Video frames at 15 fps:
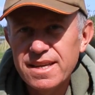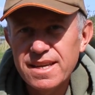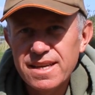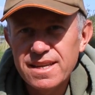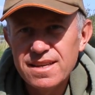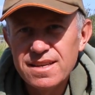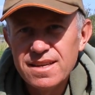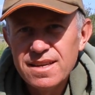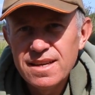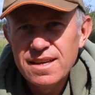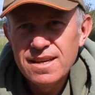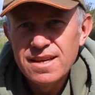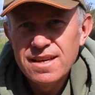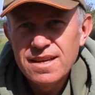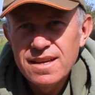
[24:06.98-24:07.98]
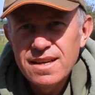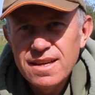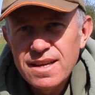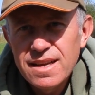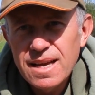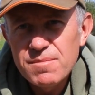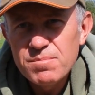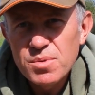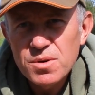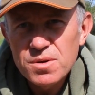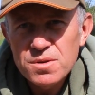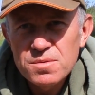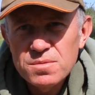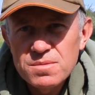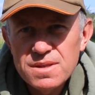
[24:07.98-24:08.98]
in hemp
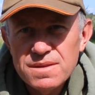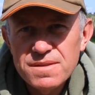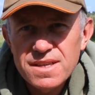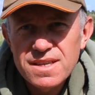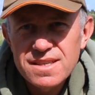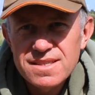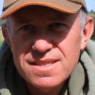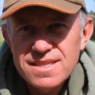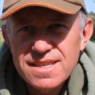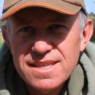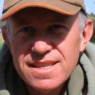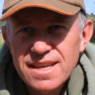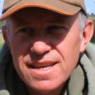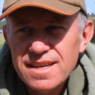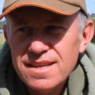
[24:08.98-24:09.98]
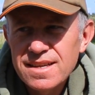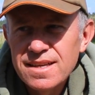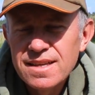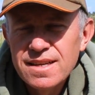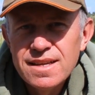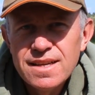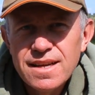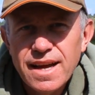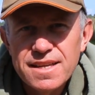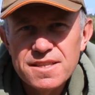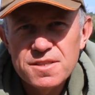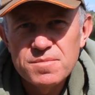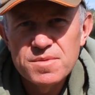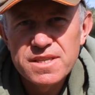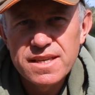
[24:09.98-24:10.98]
oil, if you can see that, and
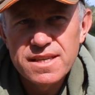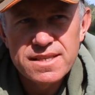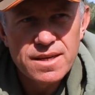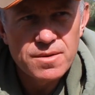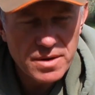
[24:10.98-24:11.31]
some CSL